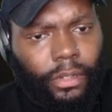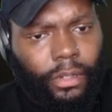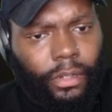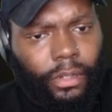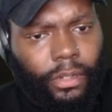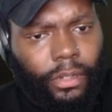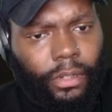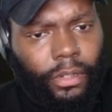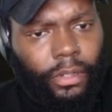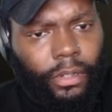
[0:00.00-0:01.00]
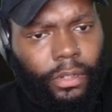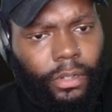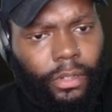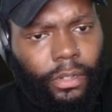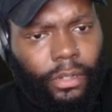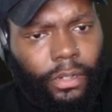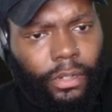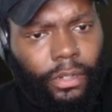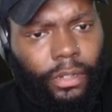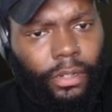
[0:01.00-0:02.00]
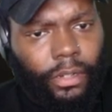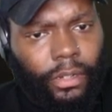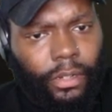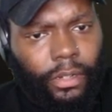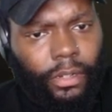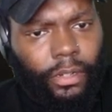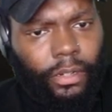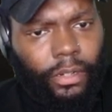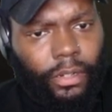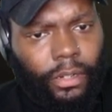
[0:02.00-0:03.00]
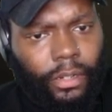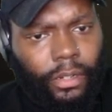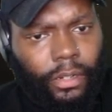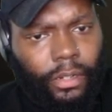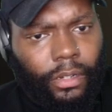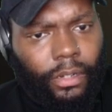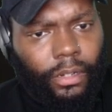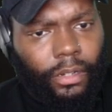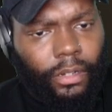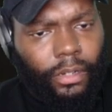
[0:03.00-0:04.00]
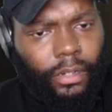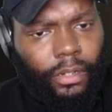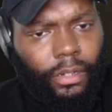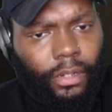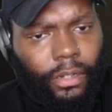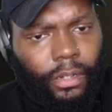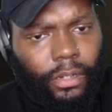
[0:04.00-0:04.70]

(silent)